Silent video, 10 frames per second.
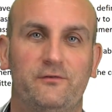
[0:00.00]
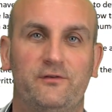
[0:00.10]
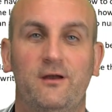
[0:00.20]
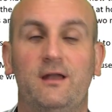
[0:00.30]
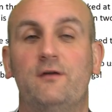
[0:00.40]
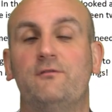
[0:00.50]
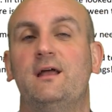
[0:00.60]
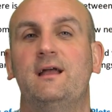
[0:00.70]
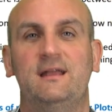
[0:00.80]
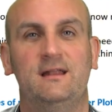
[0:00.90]
So head over
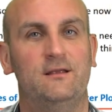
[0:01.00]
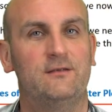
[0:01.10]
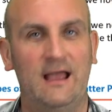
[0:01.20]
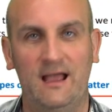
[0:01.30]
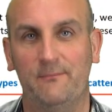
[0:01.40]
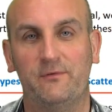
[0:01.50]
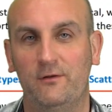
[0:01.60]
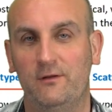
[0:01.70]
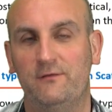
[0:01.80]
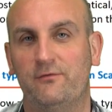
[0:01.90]
there, it is
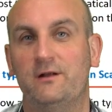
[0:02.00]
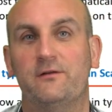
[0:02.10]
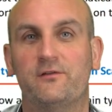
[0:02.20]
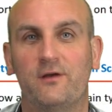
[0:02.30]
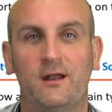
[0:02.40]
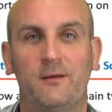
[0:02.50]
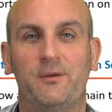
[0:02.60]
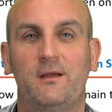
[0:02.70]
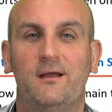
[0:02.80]
absolutely free to sign up